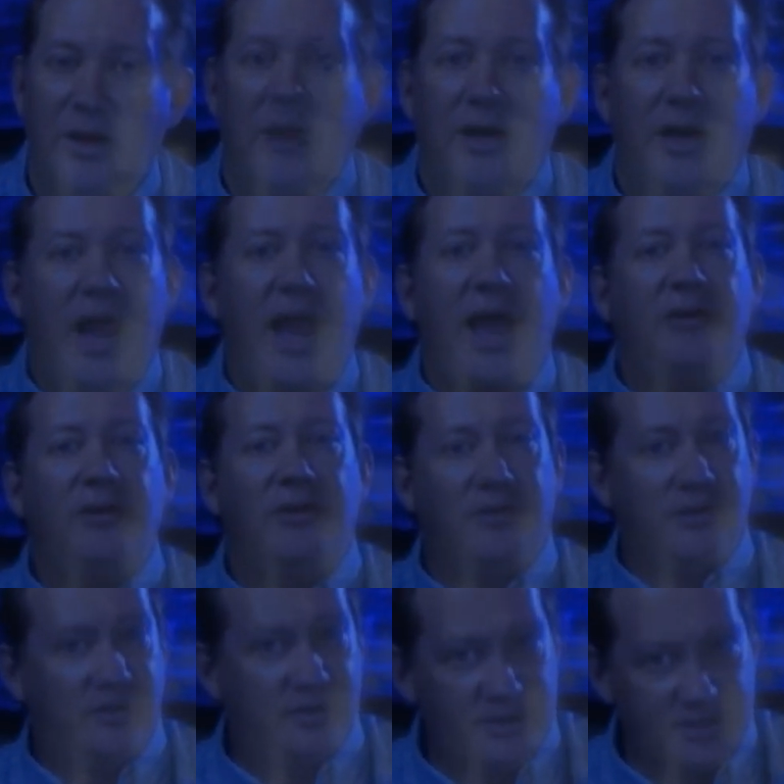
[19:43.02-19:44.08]
And
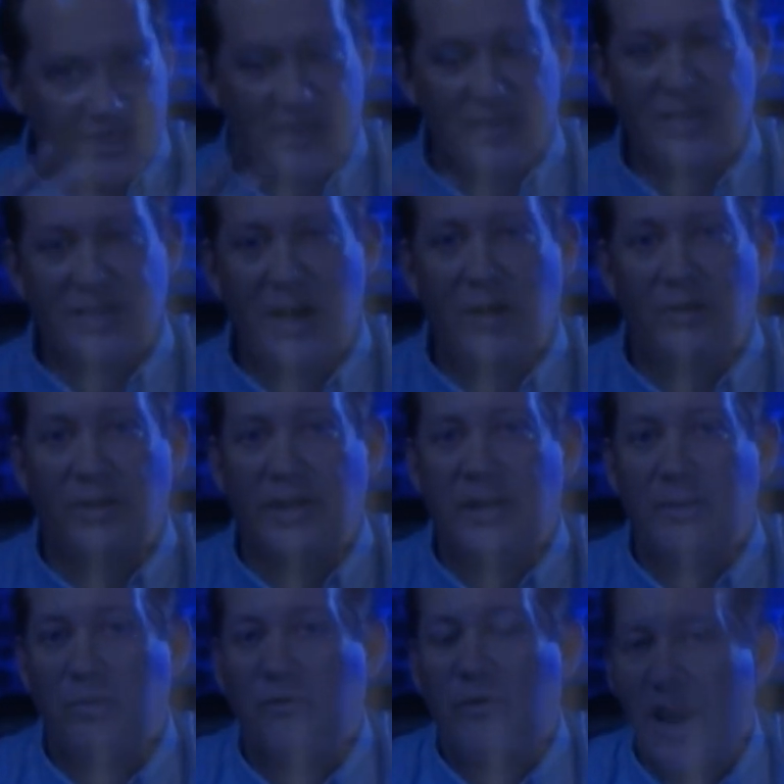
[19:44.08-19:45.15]

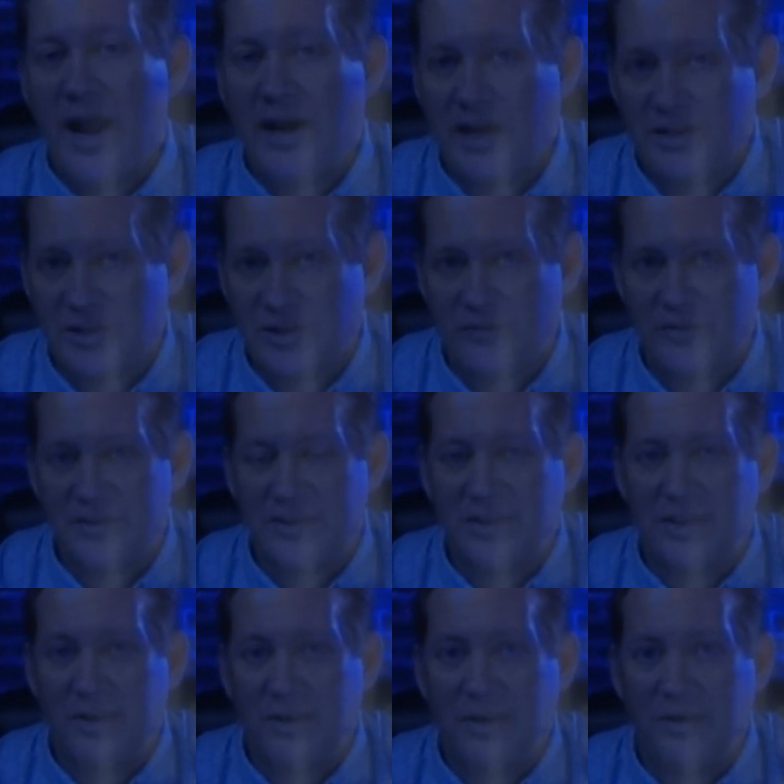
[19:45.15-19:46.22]
secondarily, providing a service to the
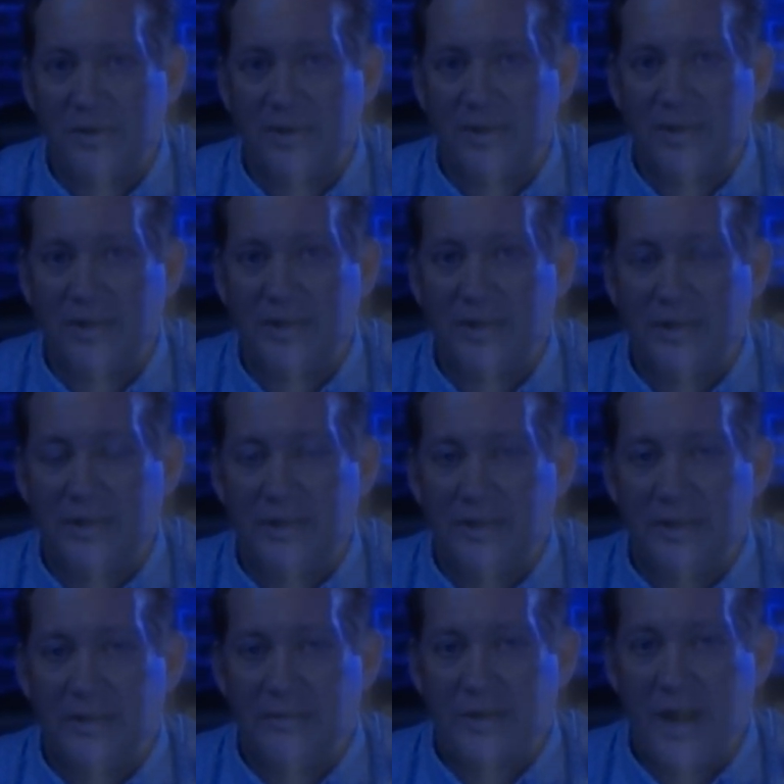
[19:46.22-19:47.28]
community,
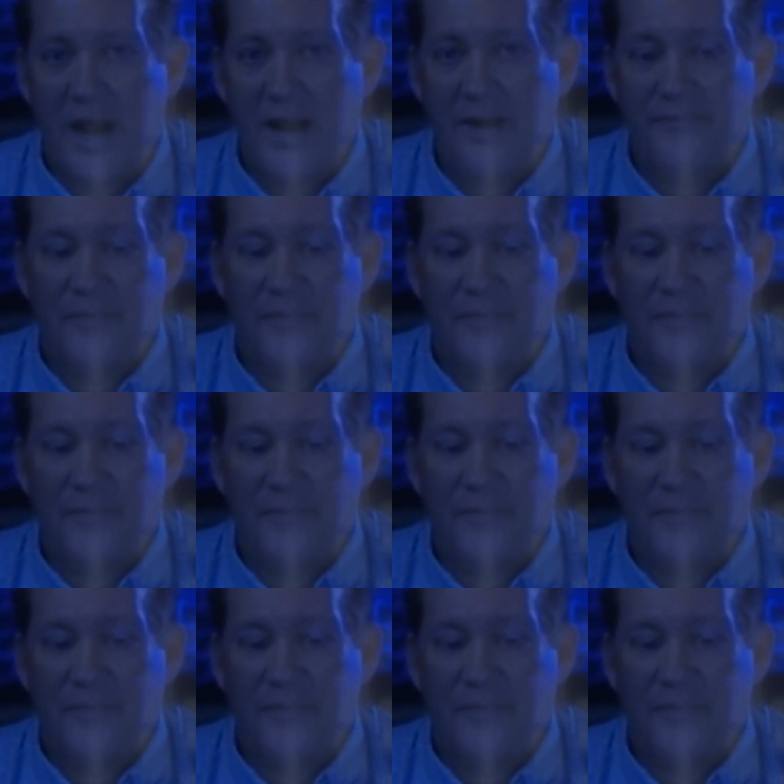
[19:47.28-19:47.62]
right?